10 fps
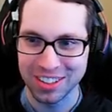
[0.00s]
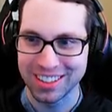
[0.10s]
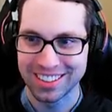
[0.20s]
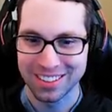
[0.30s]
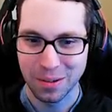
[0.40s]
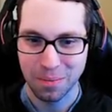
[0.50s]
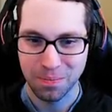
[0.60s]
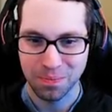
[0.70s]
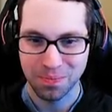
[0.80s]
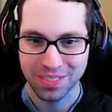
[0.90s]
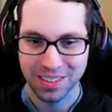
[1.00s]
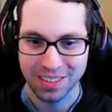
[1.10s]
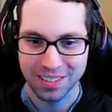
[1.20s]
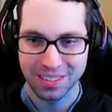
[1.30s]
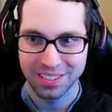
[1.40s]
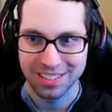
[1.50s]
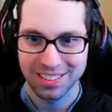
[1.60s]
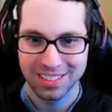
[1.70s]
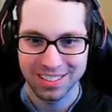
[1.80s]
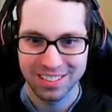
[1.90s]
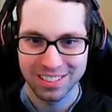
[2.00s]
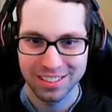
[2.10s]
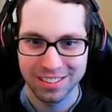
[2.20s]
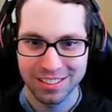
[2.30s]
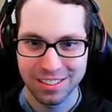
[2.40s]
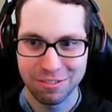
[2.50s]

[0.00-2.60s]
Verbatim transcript: on this one, it is extremely long.